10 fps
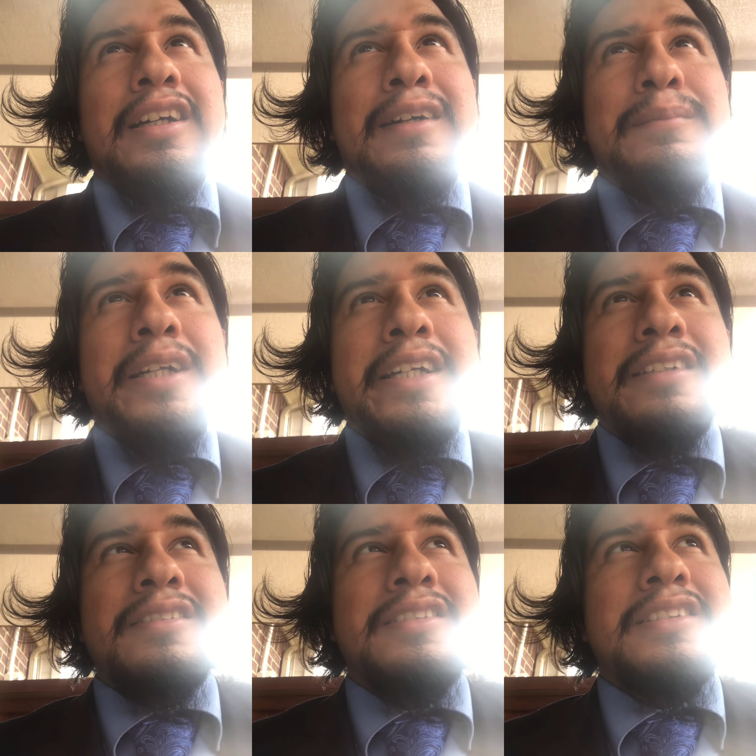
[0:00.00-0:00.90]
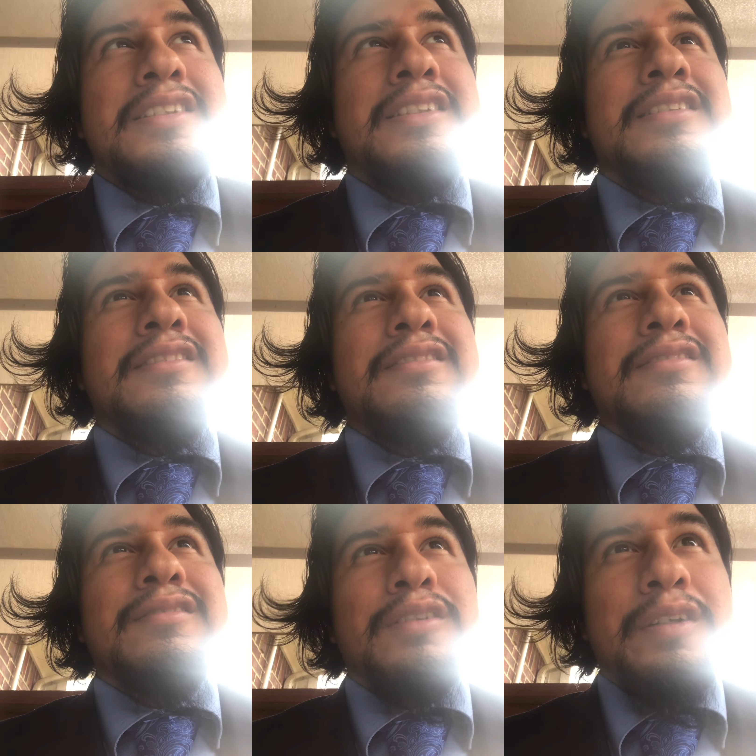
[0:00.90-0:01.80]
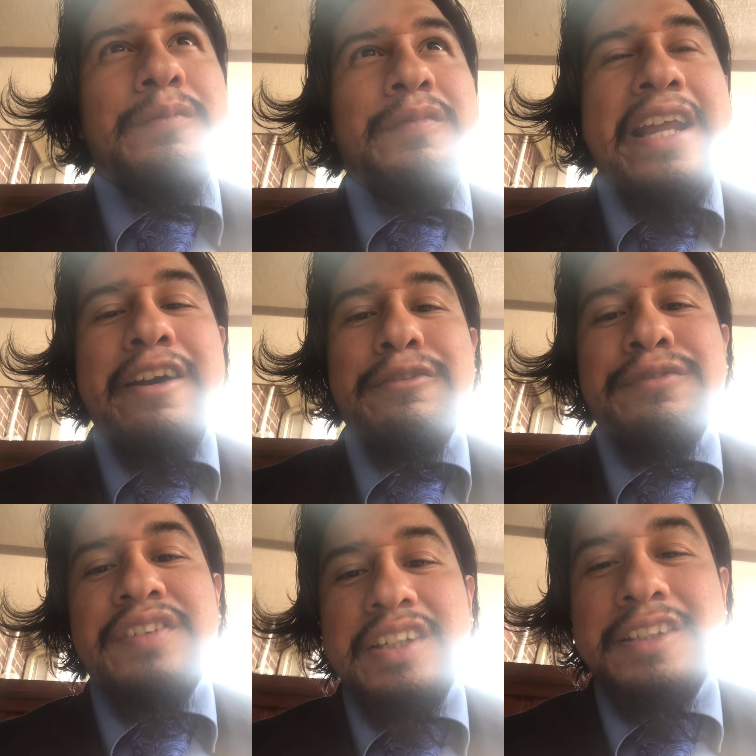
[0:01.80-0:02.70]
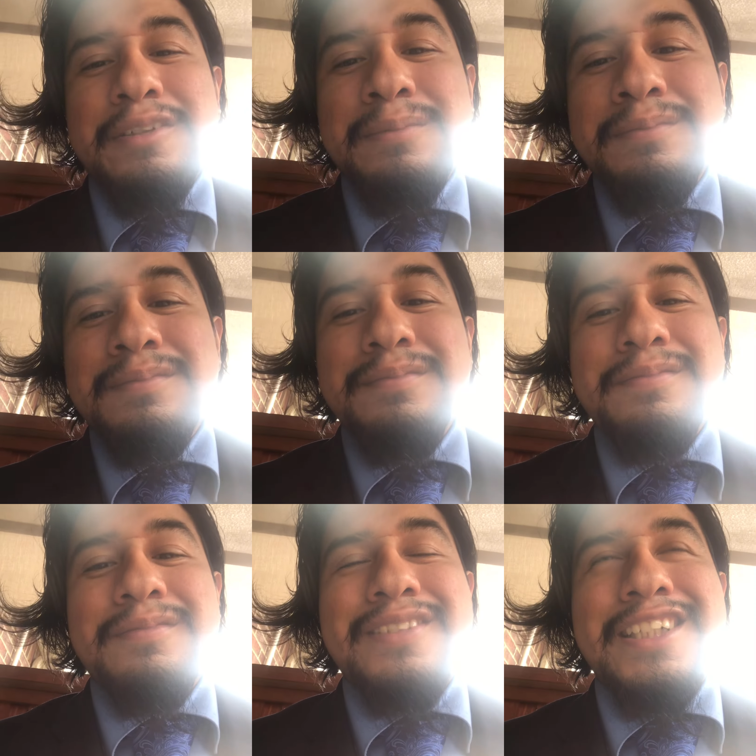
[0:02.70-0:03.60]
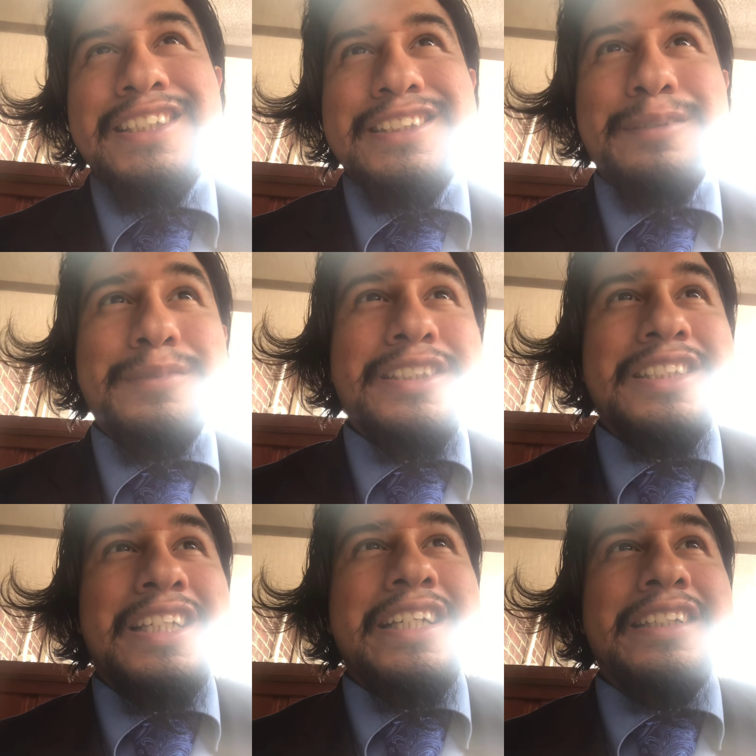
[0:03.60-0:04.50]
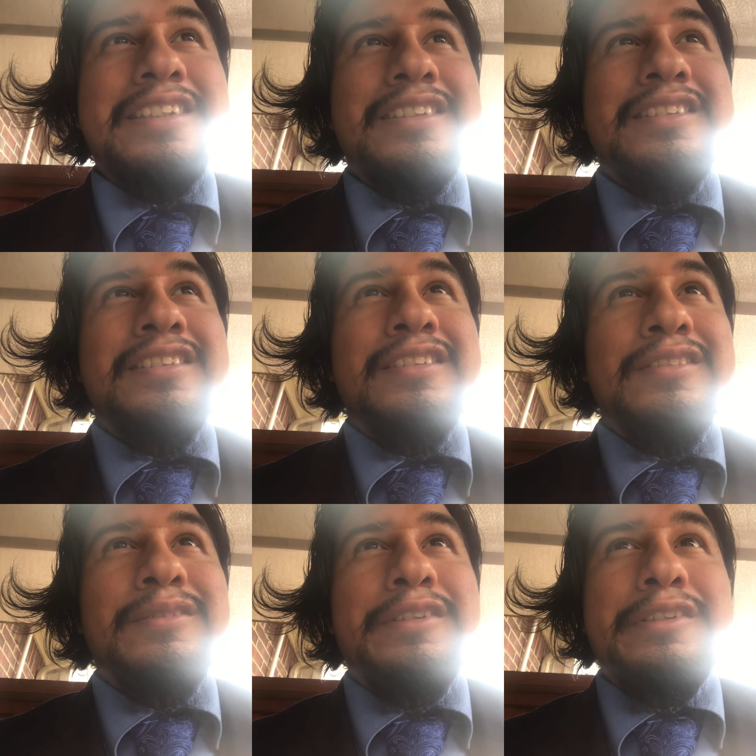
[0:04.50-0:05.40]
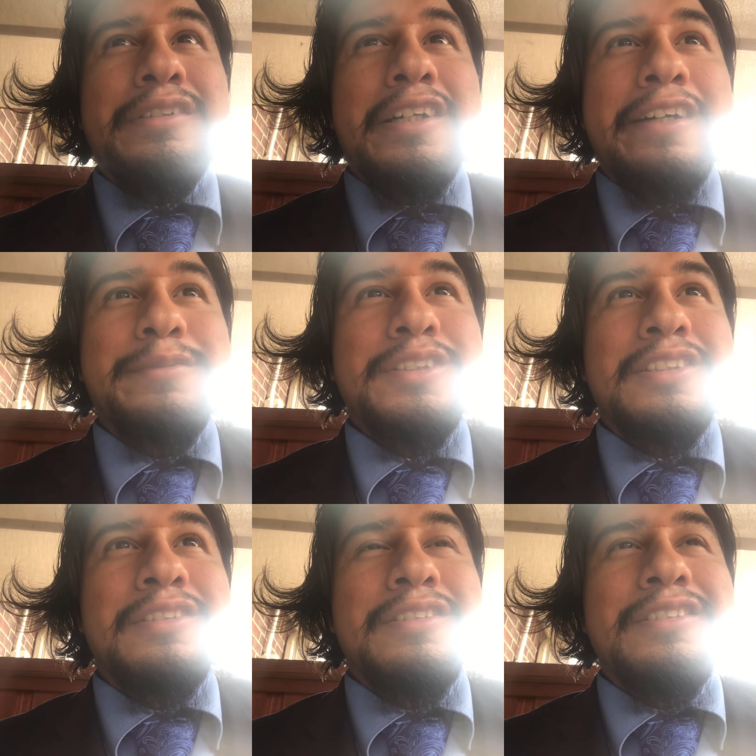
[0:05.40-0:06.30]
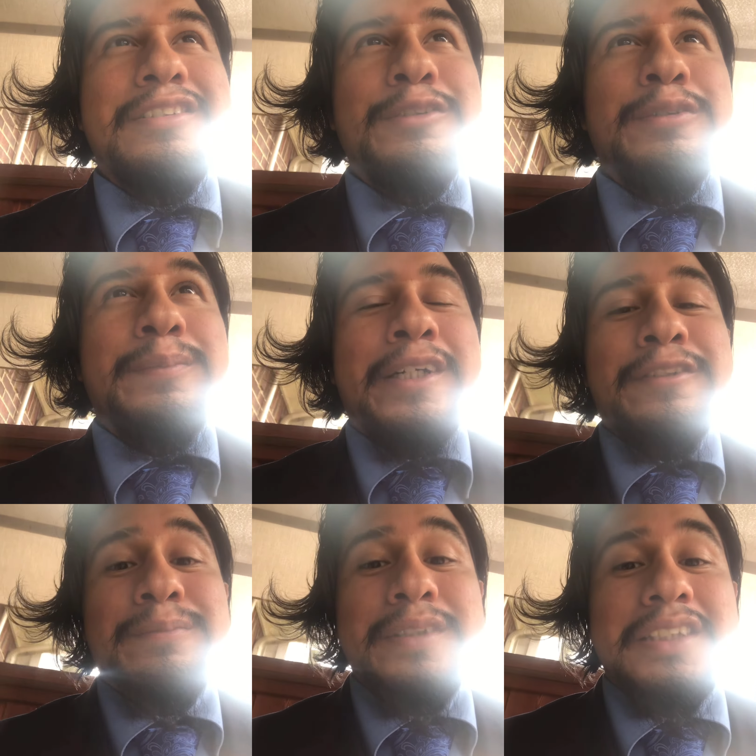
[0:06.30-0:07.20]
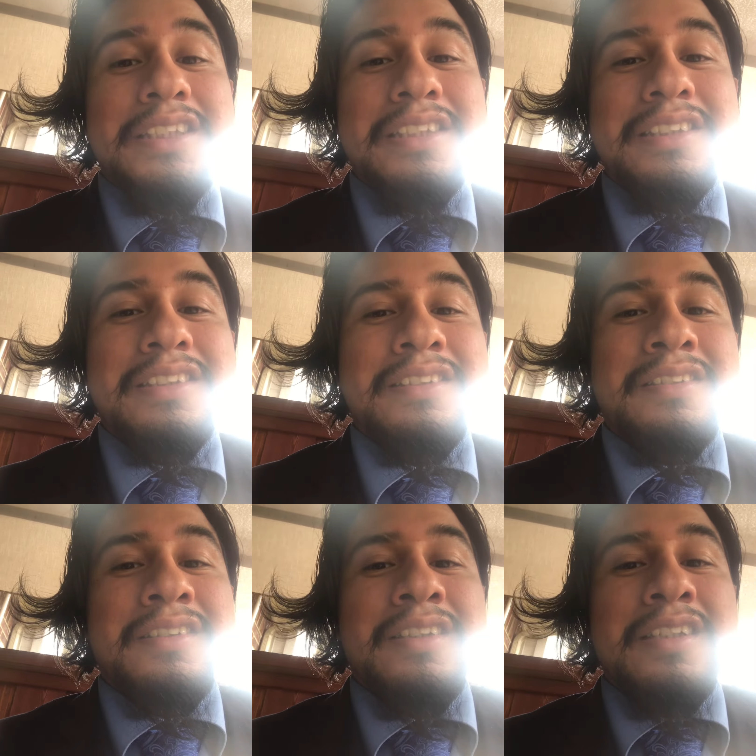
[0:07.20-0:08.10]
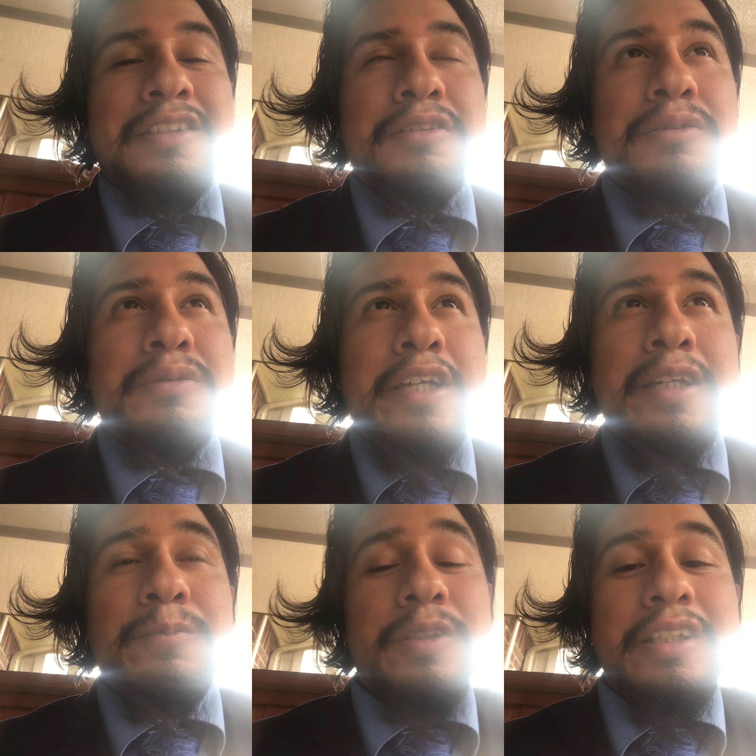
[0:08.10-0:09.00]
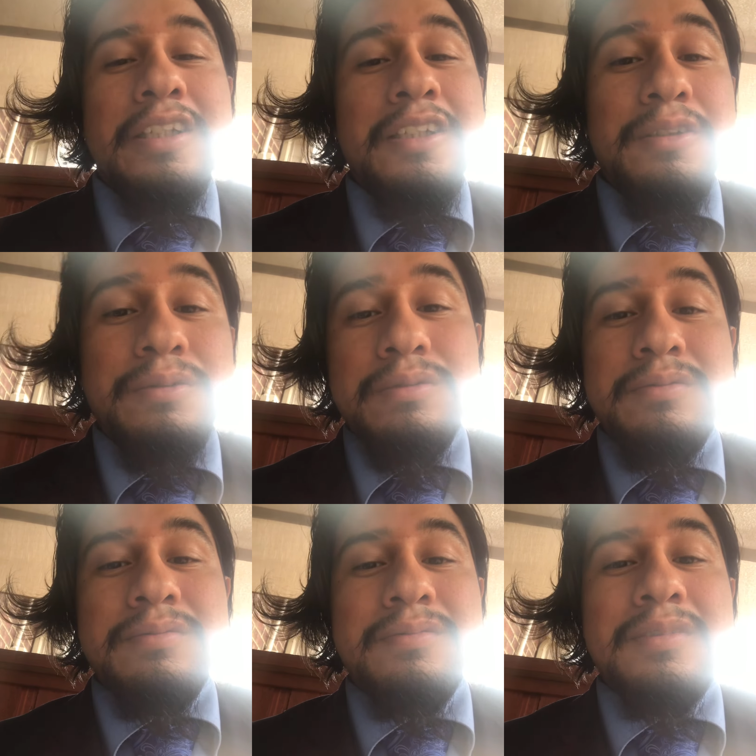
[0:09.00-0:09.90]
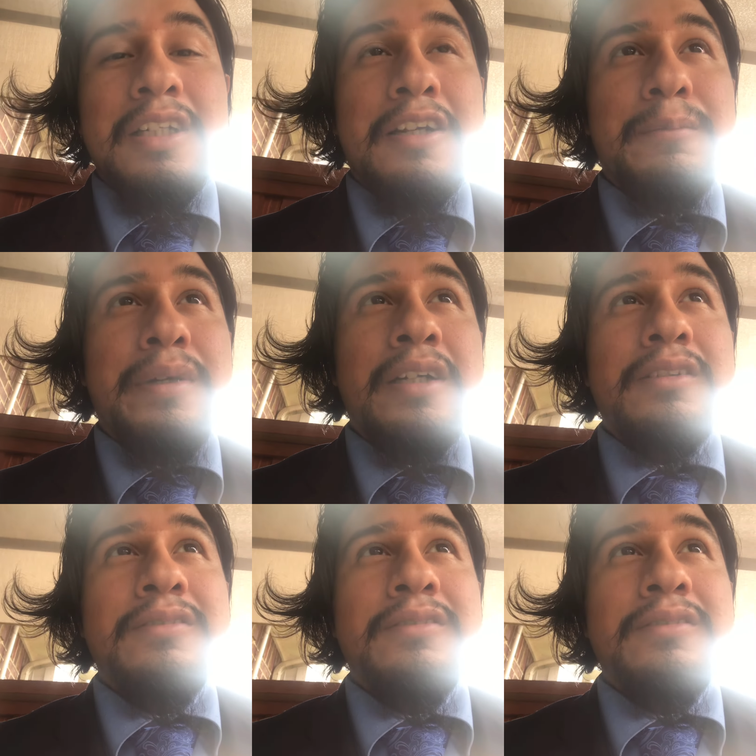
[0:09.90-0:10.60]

I'm like now a victim because I'm just like, well, I was doing my own business. You came with the needle talking about